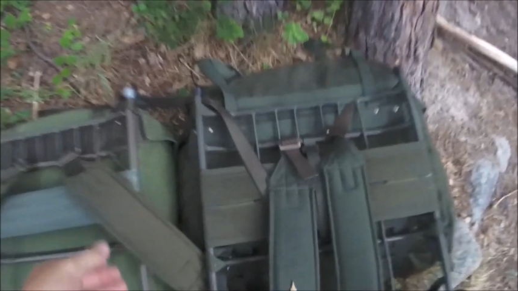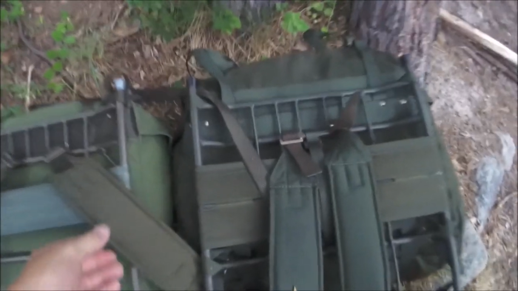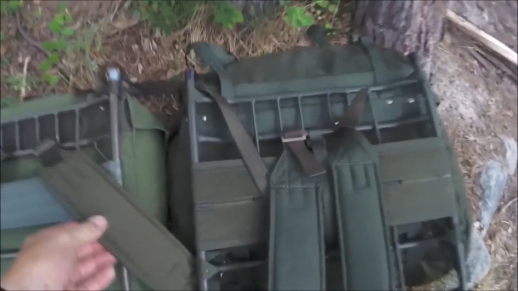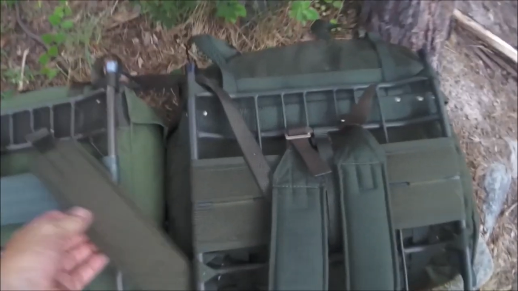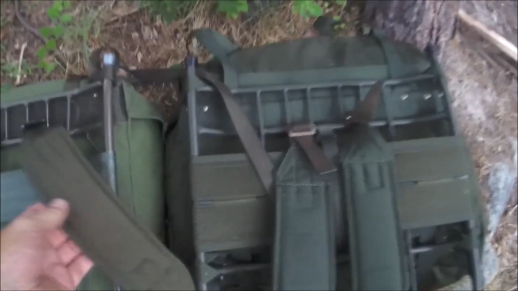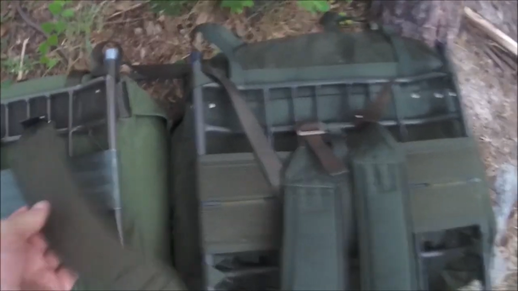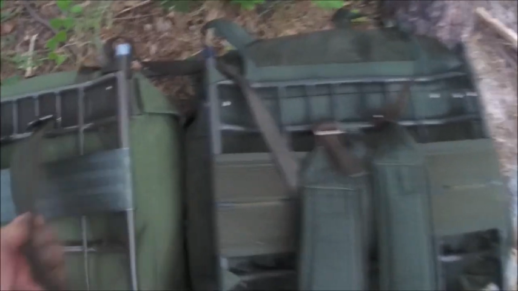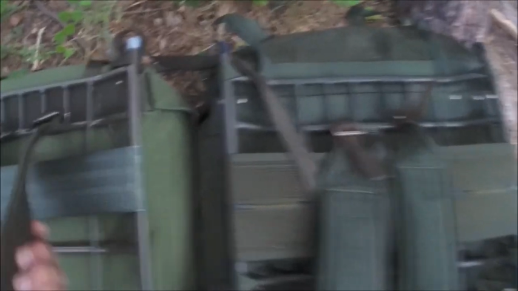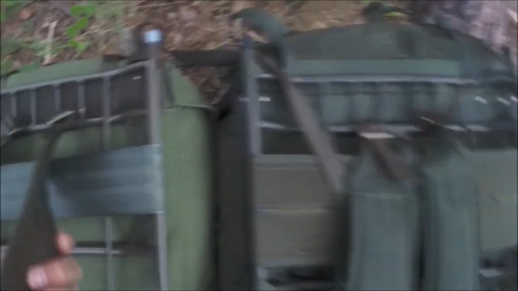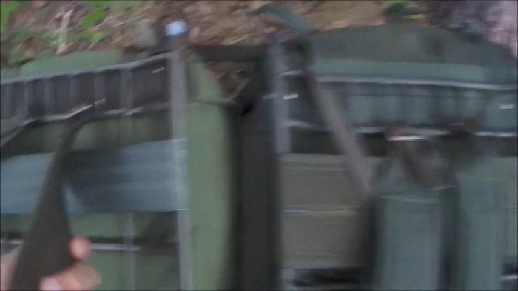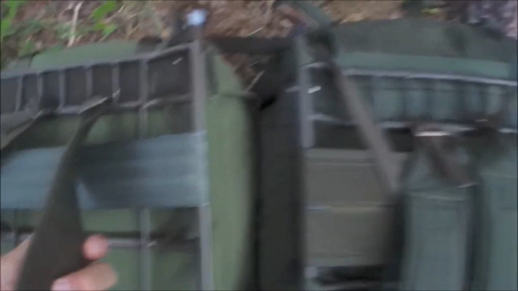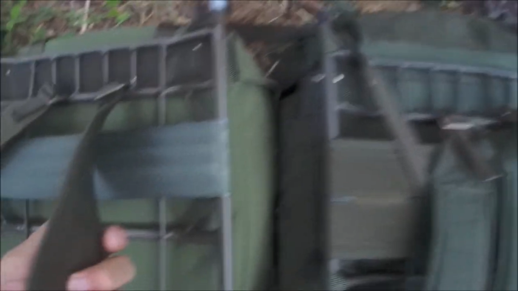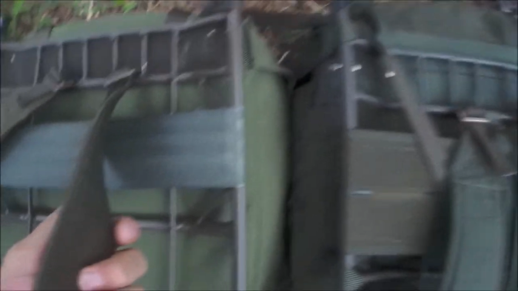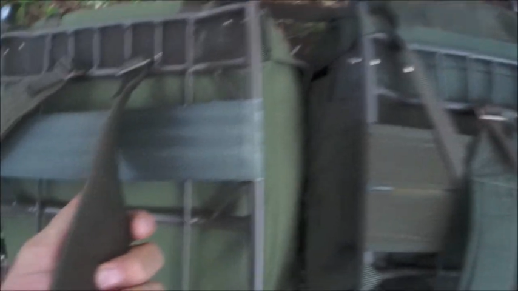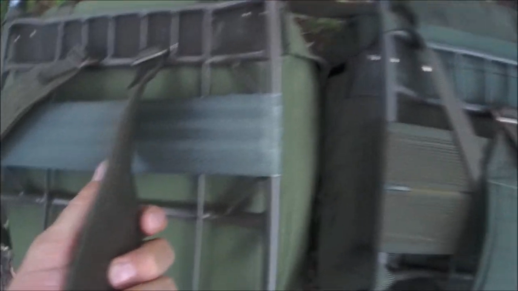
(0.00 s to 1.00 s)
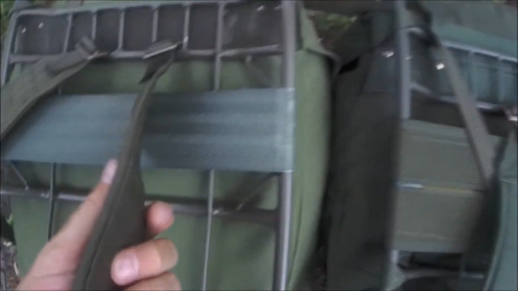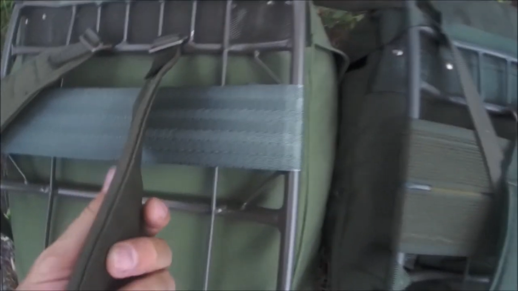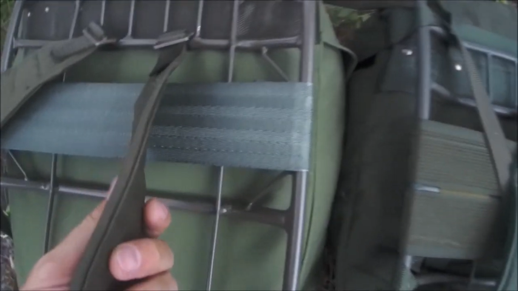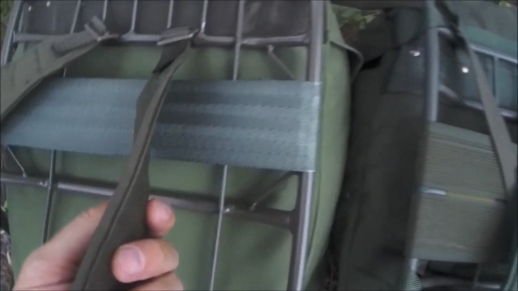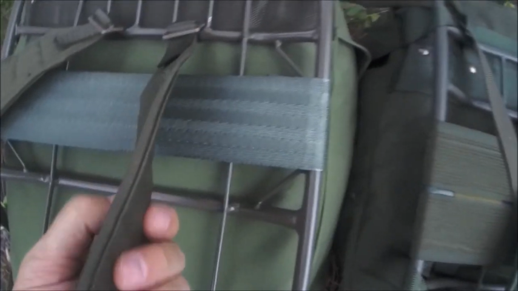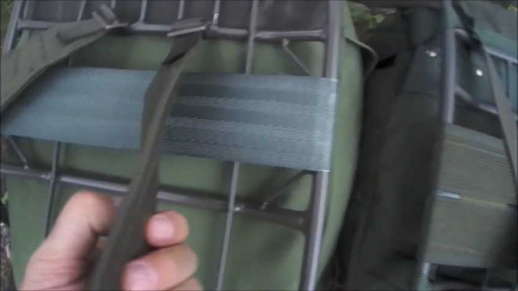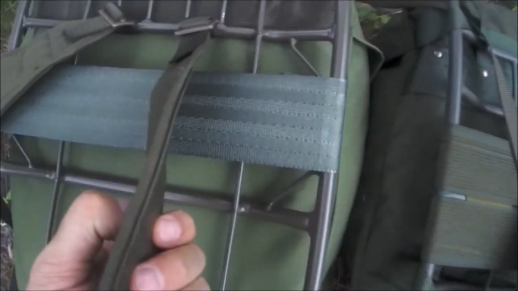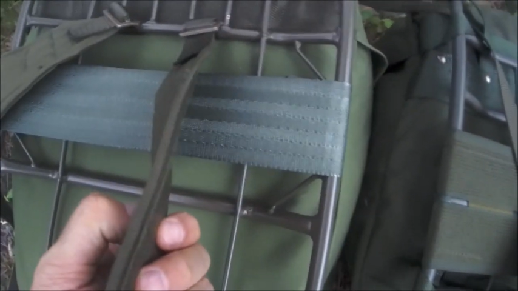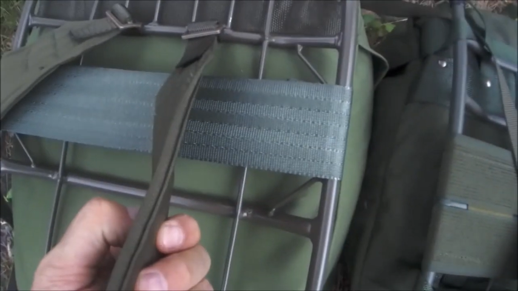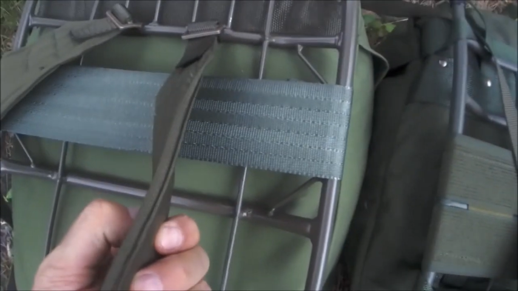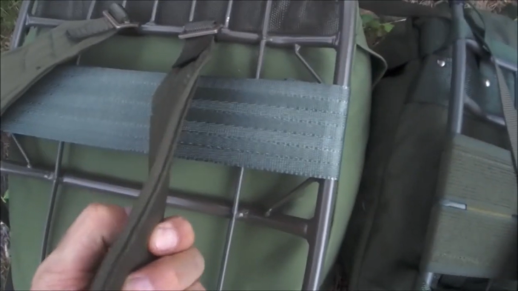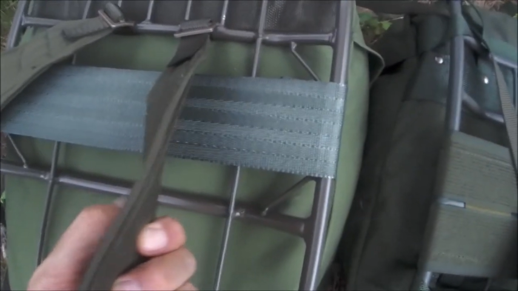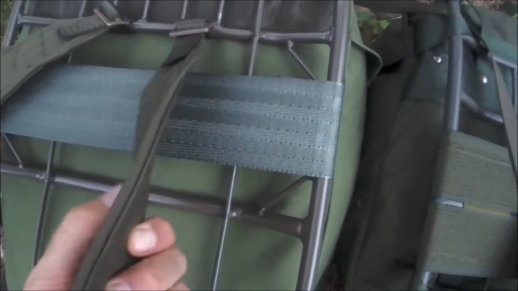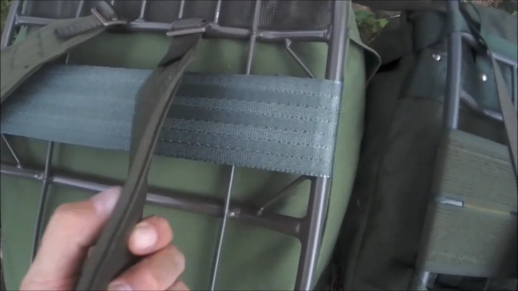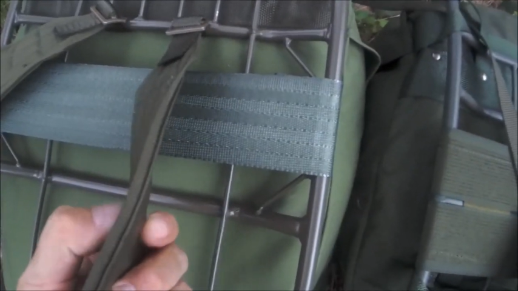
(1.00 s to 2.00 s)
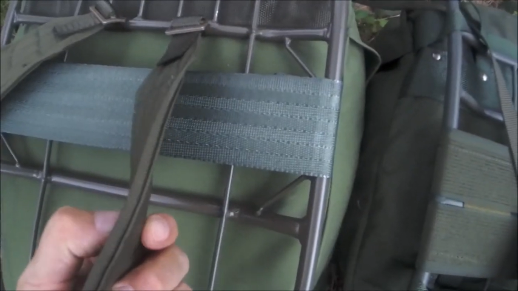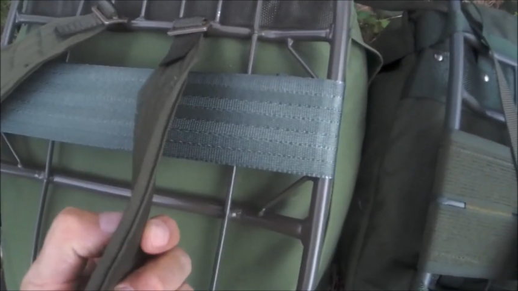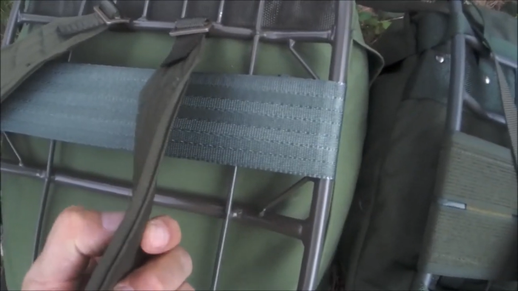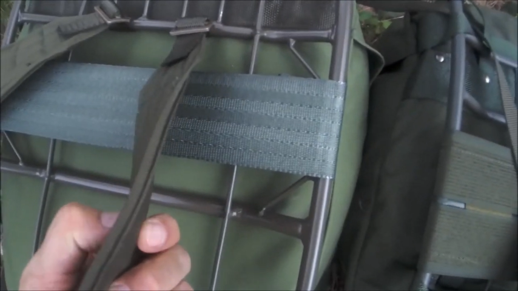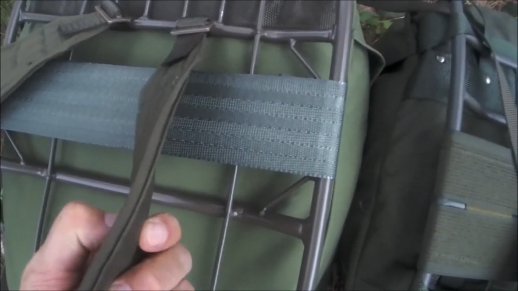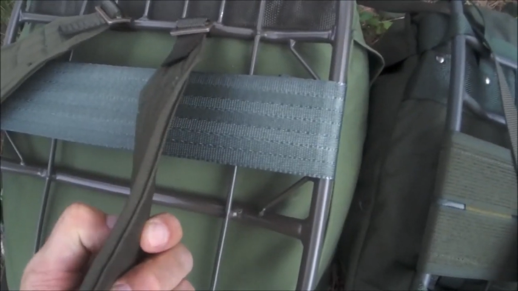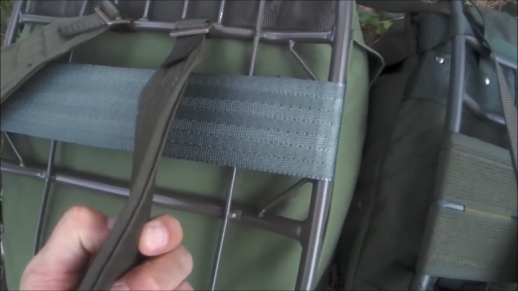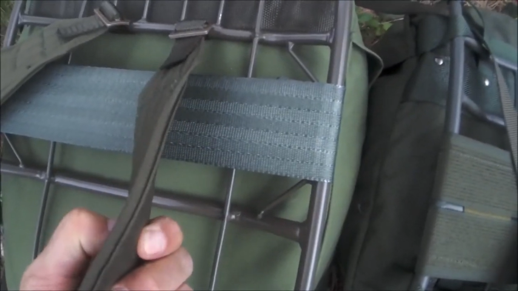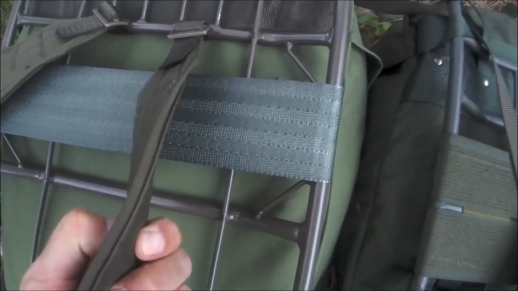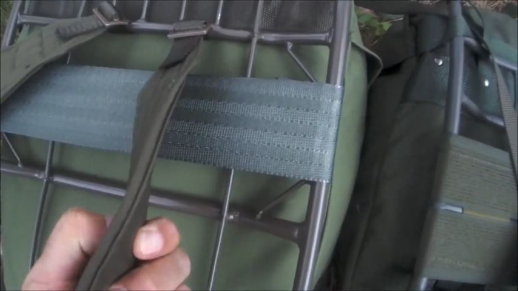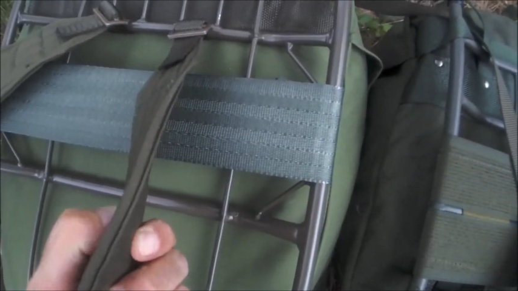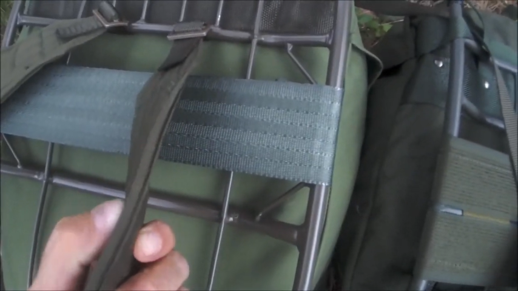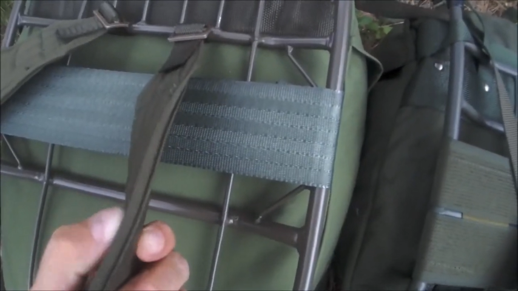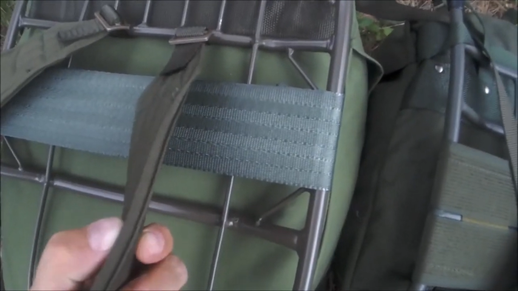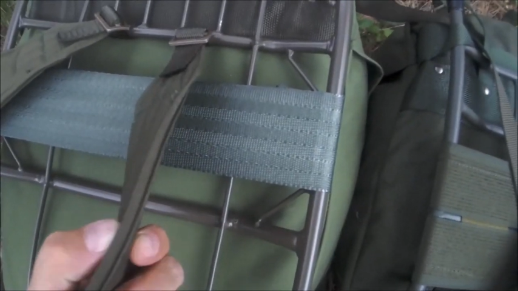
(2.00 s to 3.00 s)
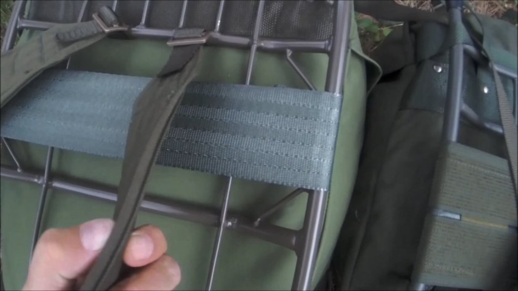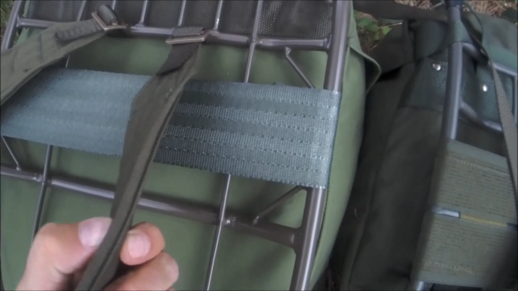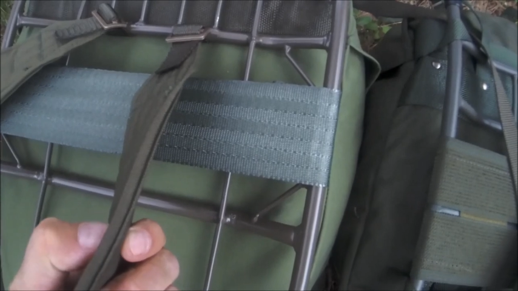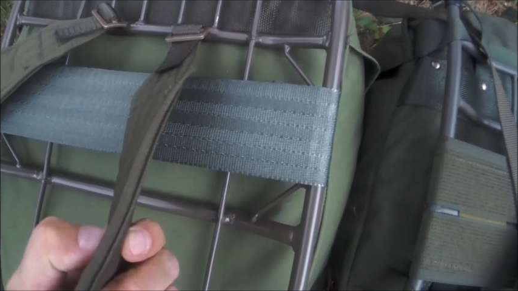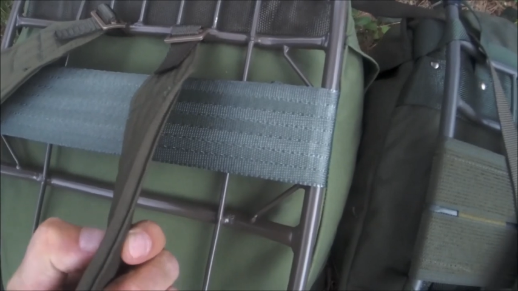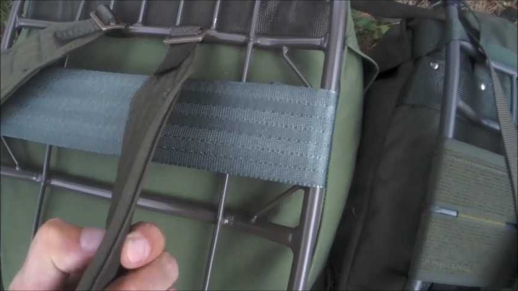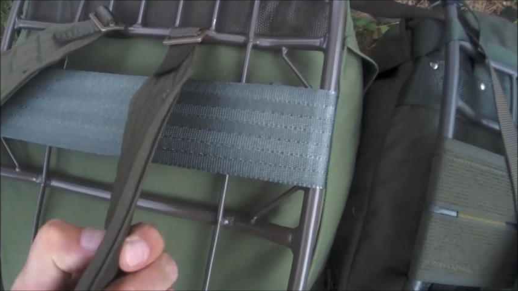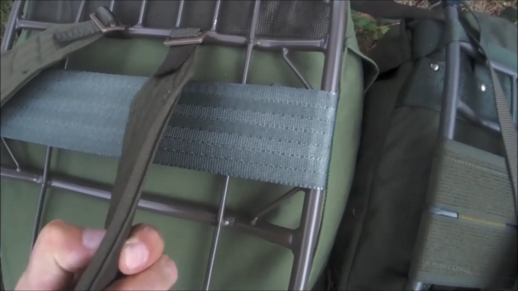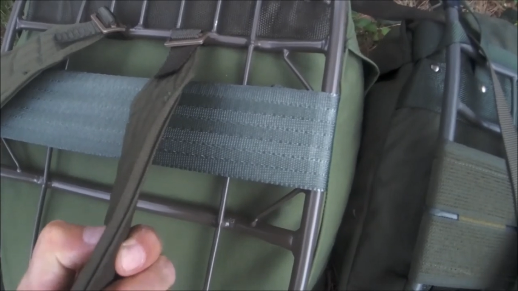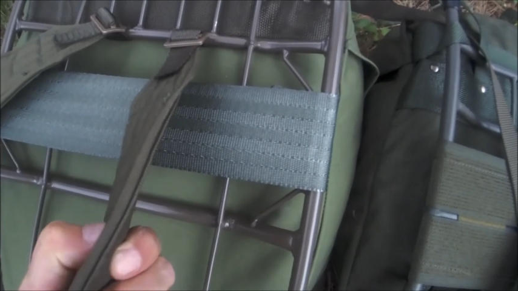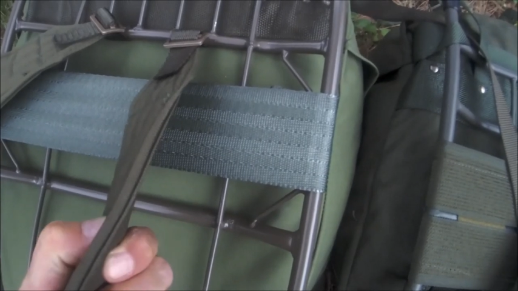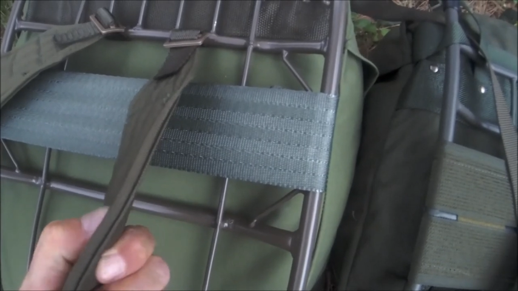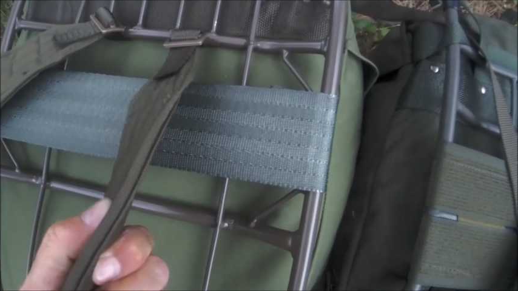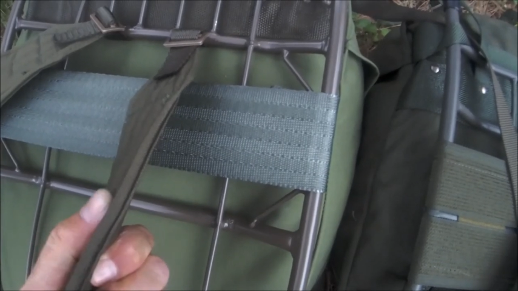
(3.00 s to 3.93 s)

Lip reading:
[unreadable: no face in view]